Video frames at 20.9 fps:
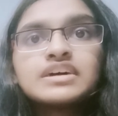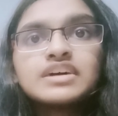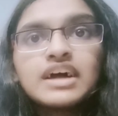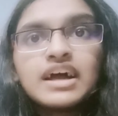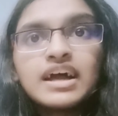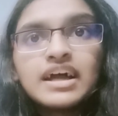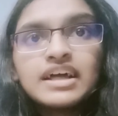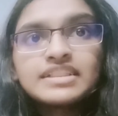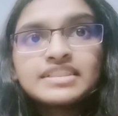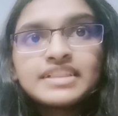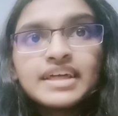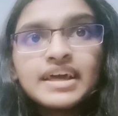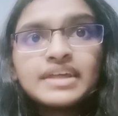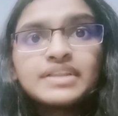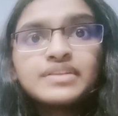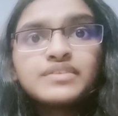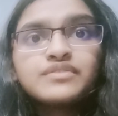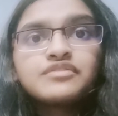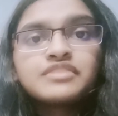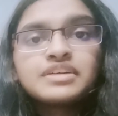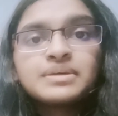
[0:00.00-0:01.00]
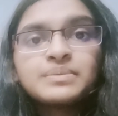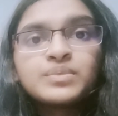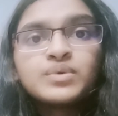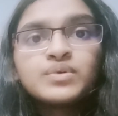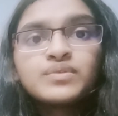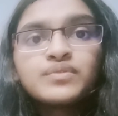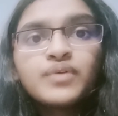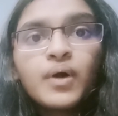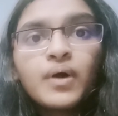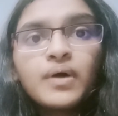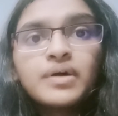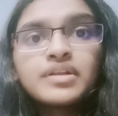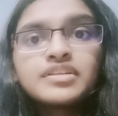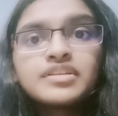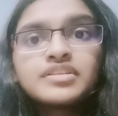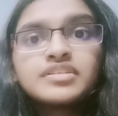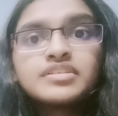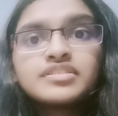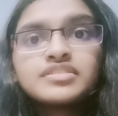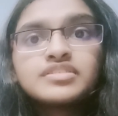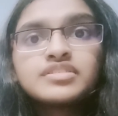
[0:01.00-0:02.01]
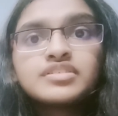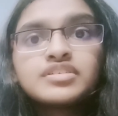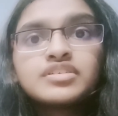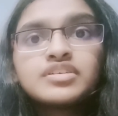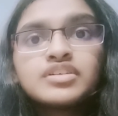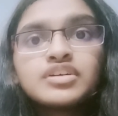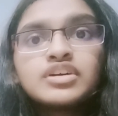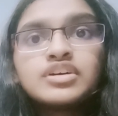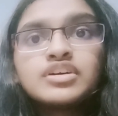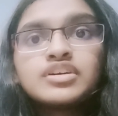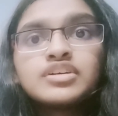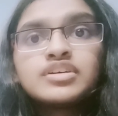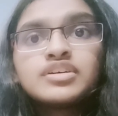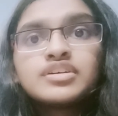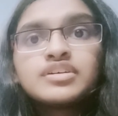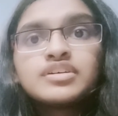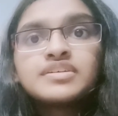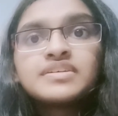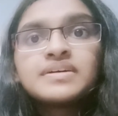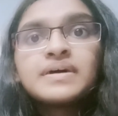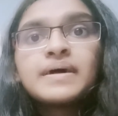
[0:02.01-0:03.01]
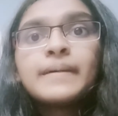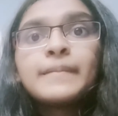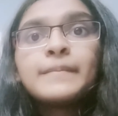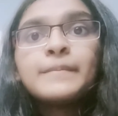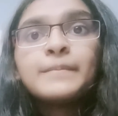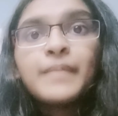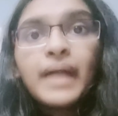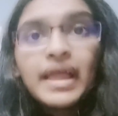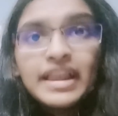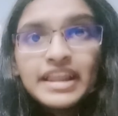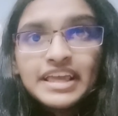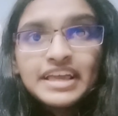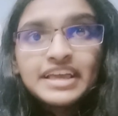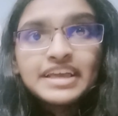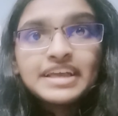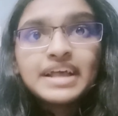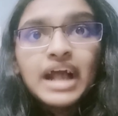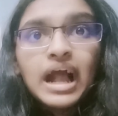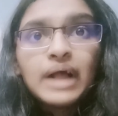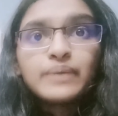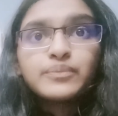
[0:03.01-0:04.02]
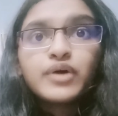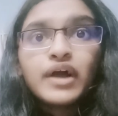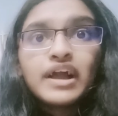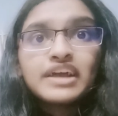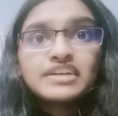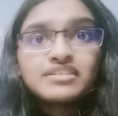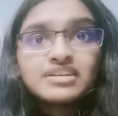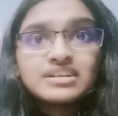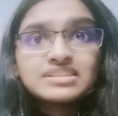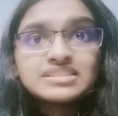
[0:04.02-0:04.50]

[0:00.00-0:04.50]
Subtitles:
And then we move on Many carbohydrate